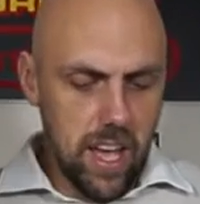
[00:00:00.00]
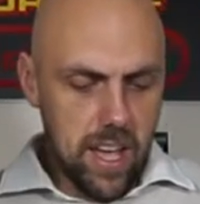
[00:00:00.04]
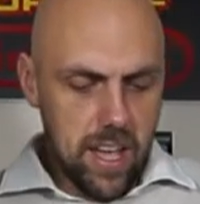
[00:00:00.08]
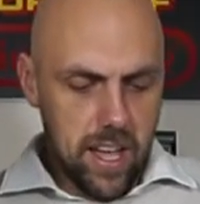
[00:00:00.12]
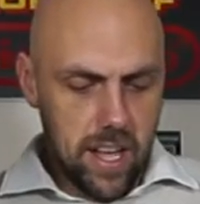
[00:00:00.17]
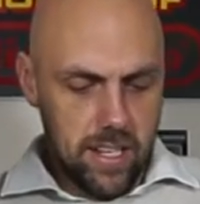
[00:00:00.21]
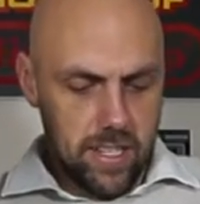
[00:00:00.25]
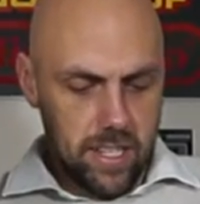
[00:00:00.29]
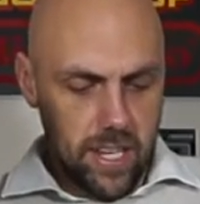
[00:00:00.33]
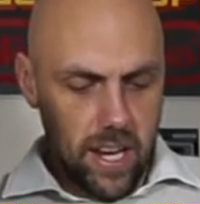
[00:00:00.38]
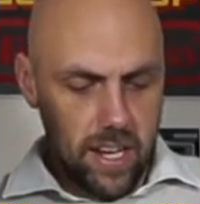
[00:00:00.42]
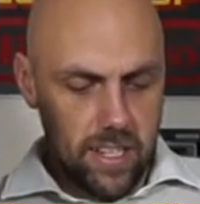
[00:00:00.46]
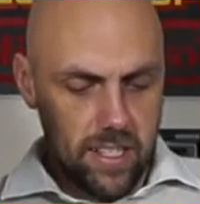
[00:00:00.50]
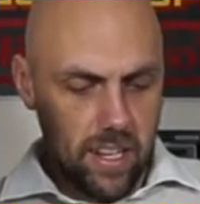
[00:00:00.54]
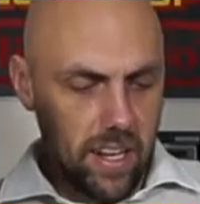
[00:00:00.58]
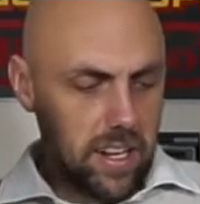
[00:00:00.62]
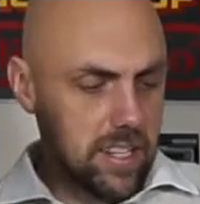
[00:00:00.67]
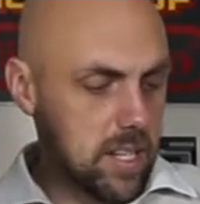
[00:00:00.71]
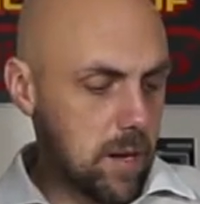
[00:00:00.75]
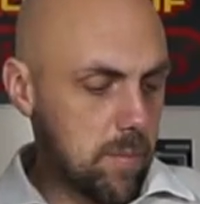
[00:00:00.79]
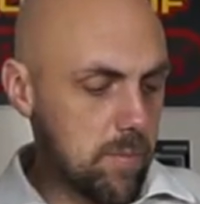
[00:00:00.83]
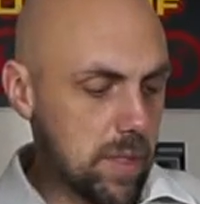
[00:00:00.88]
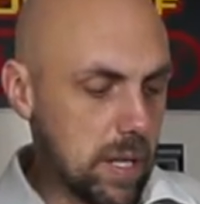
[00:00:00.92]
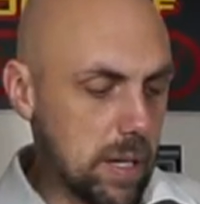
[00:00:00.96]
It tastes like
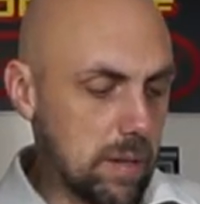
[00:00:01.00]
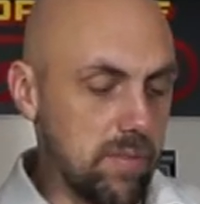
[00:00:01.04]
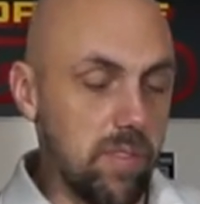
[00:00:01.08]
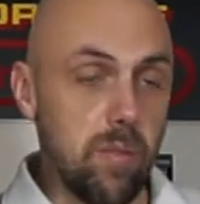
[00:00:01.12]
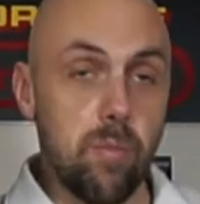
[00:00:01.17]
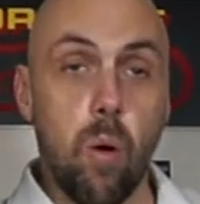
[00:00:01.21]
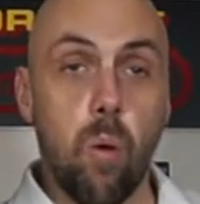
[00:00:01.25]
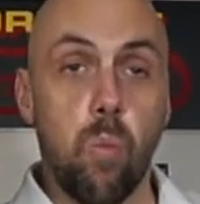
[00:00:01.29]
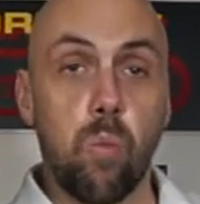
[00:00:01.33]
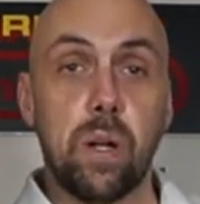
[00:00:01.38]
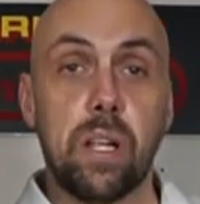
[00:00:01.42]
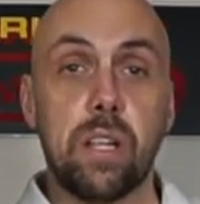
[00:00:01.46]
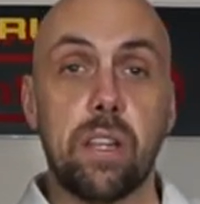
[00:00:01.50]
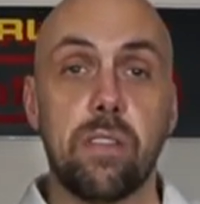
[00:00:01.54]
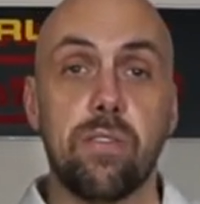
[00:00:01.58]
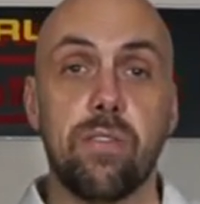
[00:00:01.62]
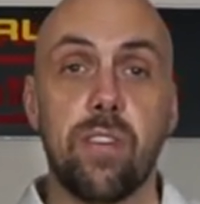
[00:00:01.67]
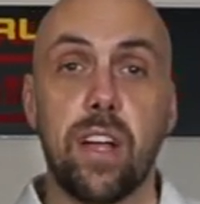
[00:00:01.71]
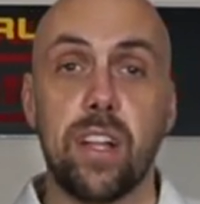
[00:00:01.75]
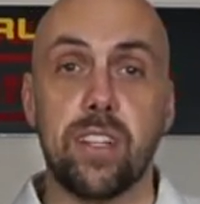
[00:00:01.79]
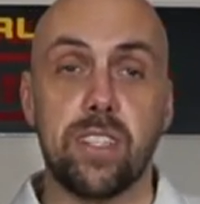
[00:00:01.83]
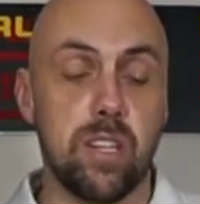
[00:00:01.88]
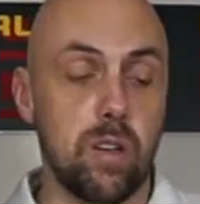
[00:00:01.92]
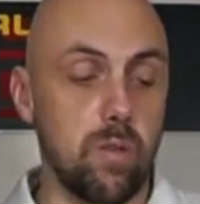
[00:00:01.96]
something from a really
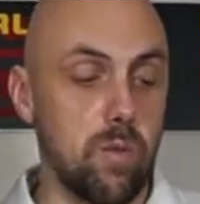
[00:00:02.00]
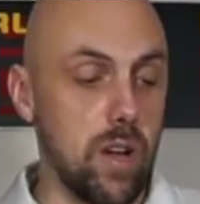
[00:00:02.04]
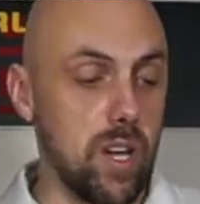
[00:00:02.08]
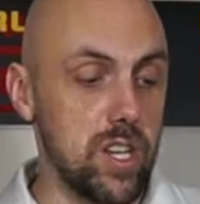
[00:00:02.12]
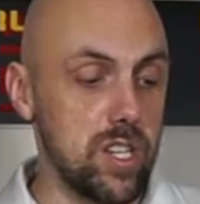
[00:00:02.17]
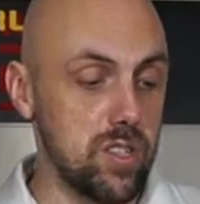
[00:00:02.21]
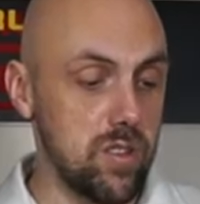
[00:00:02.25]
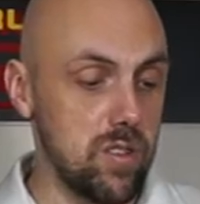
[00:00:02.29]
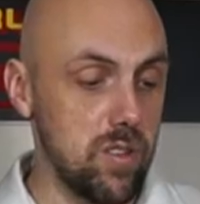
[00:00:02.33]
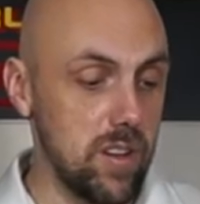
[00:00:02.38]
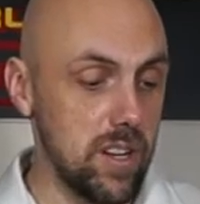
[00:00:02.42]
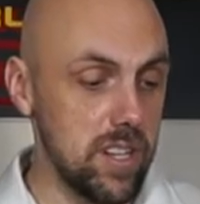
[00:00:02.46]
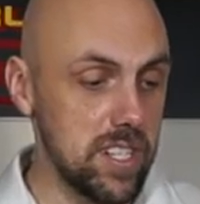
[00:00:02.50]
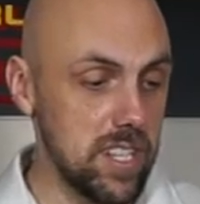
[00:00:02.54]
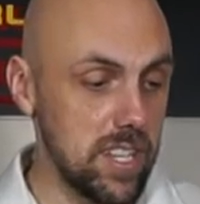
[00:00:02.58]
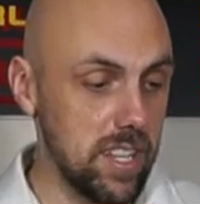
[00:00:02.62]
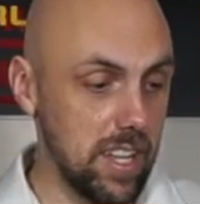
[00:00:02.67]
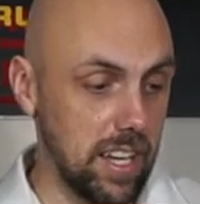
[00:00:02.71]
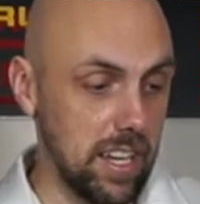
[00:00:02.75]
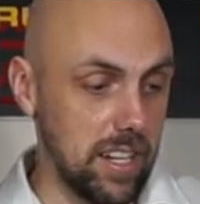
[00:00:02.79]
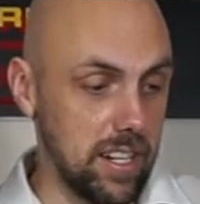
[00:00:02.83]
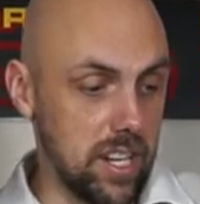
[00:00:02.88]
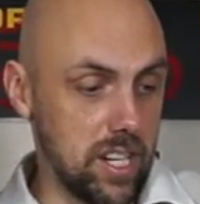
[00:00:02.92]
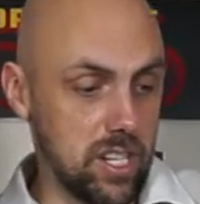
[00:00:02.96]
fancy restaurant,
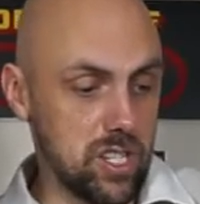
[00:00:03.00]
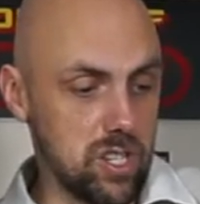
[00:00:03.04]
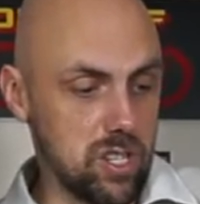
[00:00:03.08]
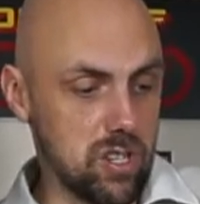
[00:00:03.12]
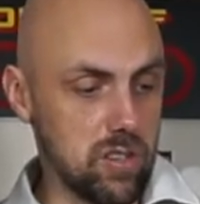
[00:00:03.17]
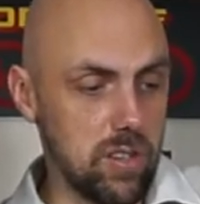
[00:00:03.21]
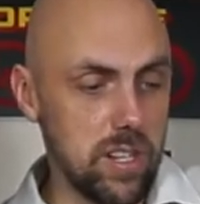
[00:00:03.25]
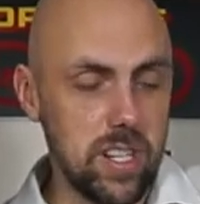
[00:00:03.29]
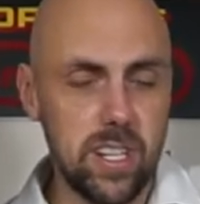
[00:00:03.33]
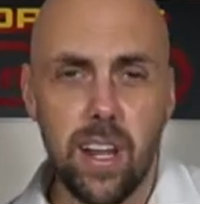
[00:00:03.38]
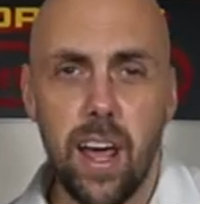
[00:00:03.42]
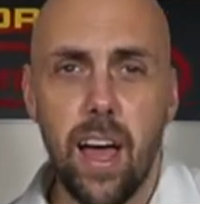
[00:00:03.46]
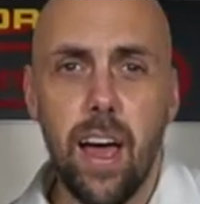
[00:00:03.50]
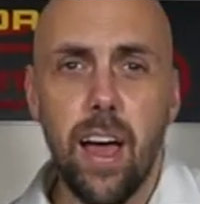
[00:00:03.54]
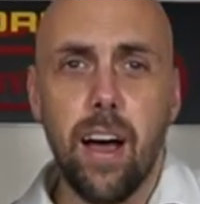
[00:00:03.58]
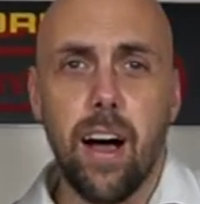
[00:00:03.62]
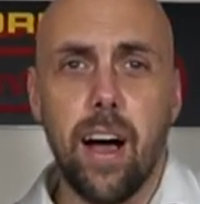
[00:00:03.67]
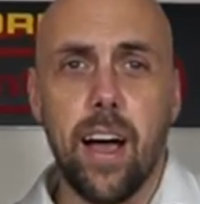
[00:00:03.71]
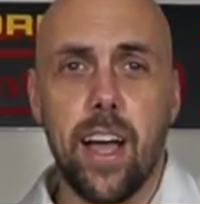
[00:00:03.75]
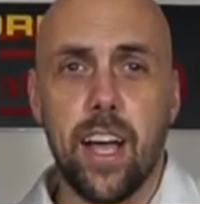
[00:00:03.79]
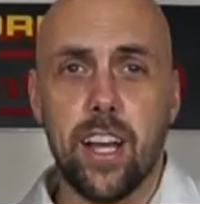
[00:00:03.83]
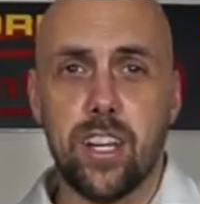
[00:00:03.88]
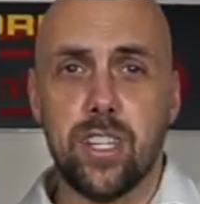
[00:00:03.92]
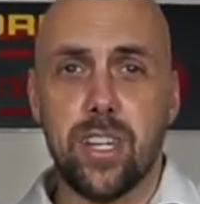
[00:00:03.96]
like a nice treat.
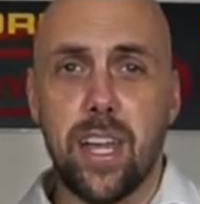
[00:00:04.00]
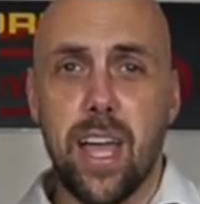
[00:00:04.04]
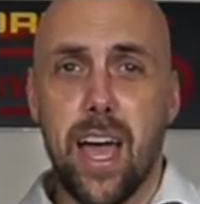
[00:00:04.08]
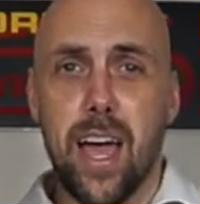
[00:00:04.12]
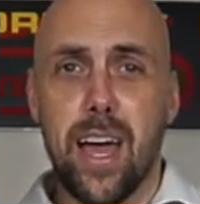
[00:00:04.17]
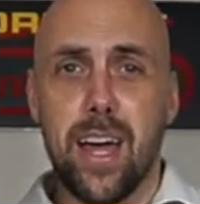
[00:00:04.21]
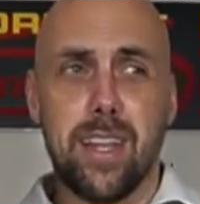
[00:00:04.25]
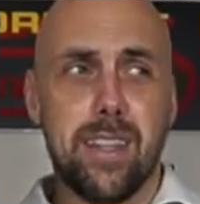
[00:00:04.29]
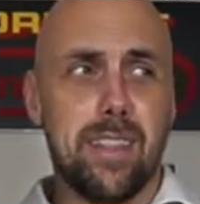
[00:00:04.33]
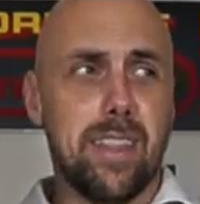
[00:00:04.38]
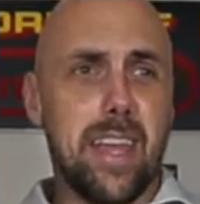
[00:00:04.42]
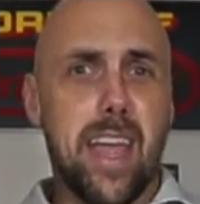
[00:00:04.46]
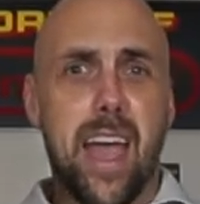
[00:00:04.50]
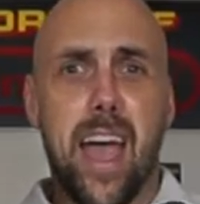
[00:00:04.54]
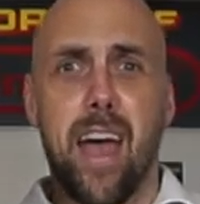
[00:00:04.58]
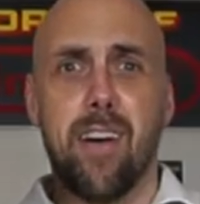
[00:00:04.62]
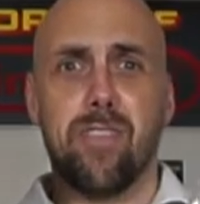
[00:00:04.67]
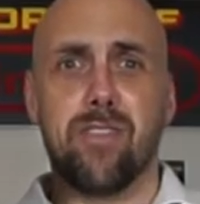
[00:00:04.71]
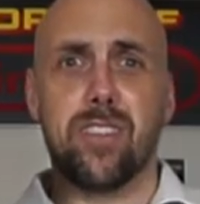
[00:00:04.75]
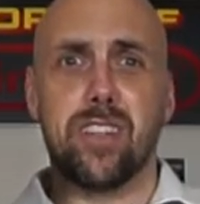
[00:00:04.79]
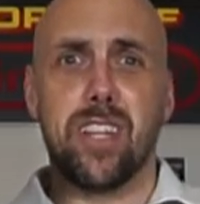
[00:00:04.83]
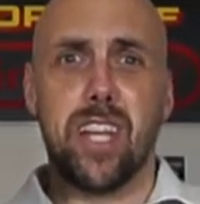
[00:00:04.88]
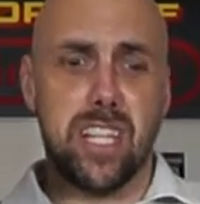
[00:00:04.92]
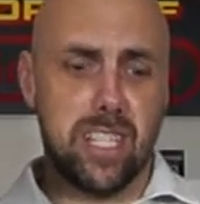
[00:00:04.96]
I actually had the
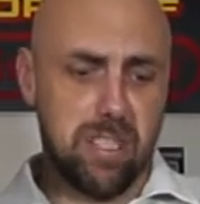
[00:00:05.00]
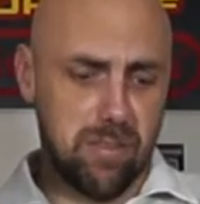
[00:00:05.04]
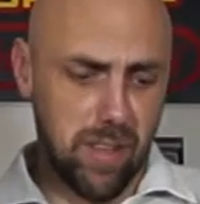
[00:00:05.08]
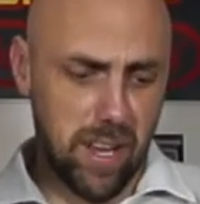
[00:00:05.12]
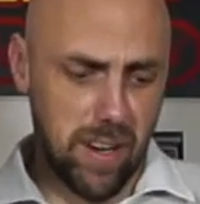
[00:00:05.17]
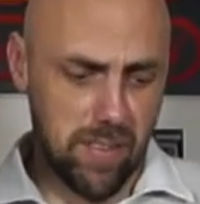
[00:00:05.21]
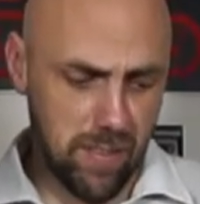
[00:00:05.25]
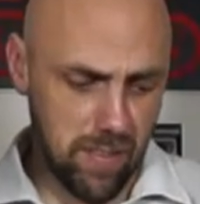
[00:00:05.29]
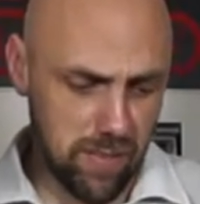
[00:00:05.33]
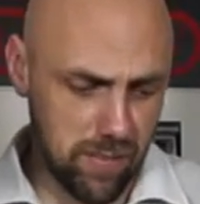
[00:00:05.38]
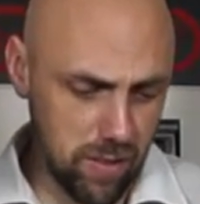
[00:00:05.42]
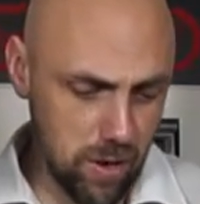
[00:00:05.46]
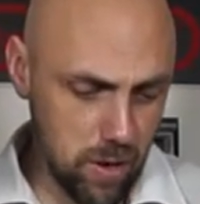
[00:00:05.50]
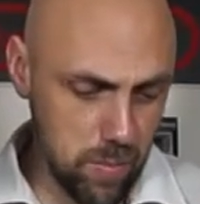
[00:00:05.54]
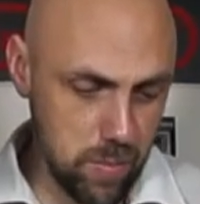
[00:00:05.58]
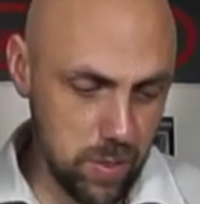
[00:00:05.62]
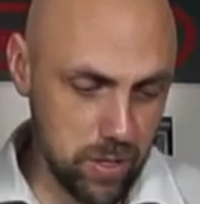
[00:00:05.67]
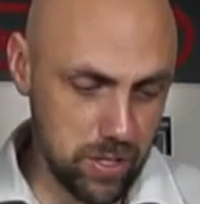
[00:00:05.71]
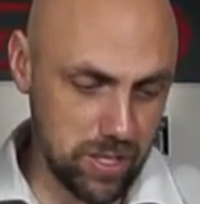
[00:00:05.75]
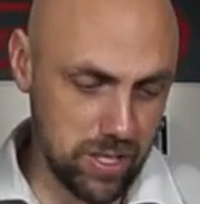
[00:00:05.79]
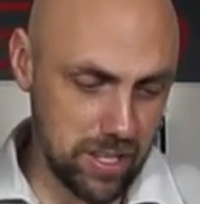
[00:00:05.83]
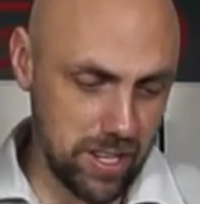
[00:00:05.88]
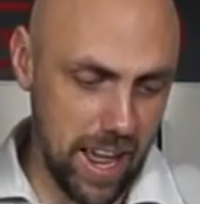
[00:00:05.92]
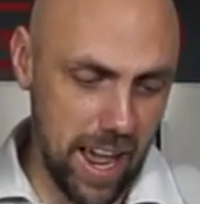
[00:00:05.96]
aftertaste flavor for
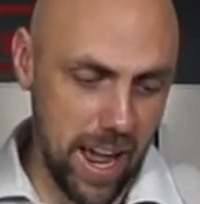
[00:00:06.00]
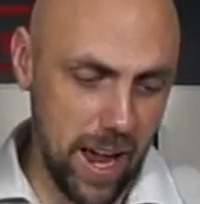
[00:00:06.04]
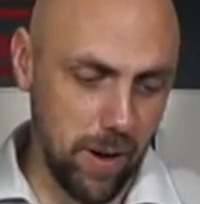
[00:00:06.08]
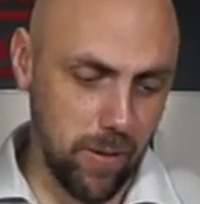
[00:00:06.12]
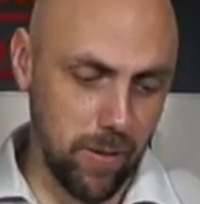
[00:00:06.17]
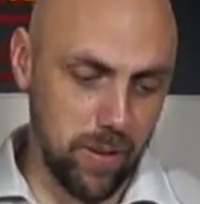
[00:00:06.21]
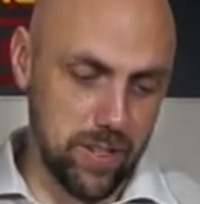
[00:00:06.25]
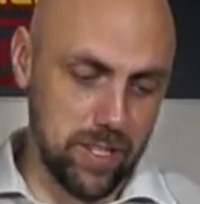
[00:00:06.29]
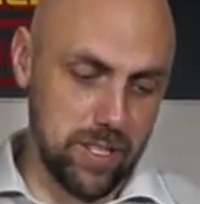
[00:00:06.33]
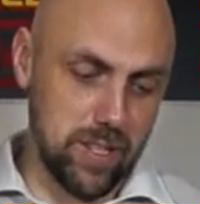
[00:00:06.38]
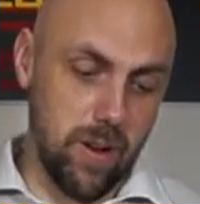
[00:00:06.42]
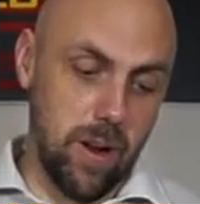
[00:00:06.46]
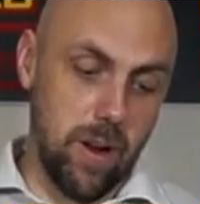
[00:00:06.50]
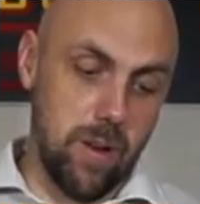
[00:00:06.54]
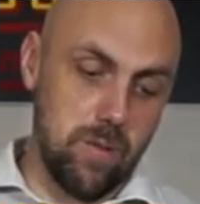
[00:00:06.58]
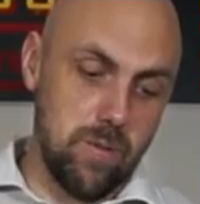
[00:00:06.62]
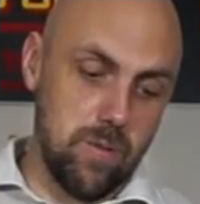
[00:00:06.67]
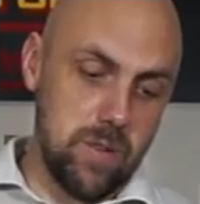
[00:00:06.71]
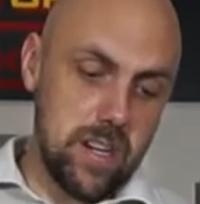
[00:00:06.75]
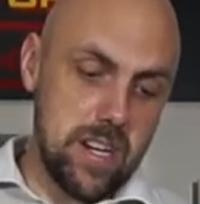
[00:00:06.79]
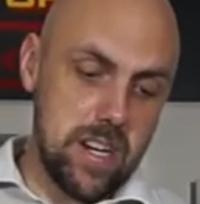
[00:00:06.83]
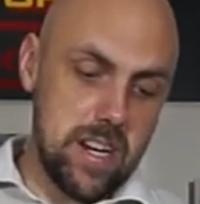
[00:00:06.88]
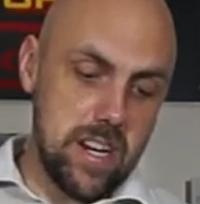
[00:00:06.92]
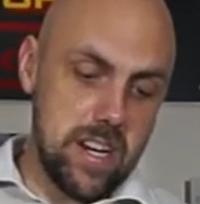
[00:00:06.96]
almost an hour, so I
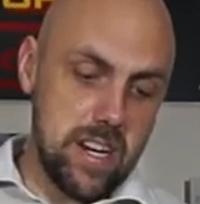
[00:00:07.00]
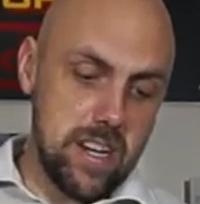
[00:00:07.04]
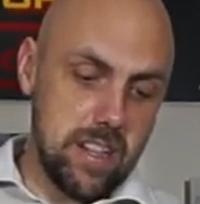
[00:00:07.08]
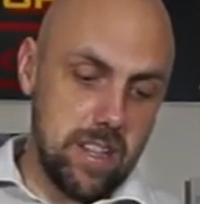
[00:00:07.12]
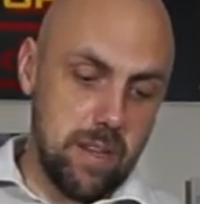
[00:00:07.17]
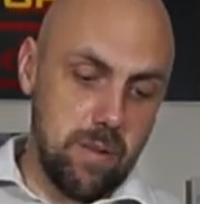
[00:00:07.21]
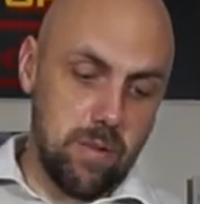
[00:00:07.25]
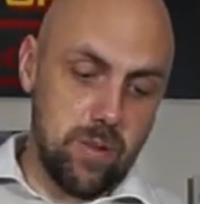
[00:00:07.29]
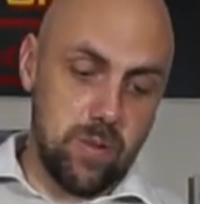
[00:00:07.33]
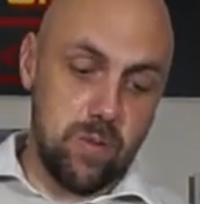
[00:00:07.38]
really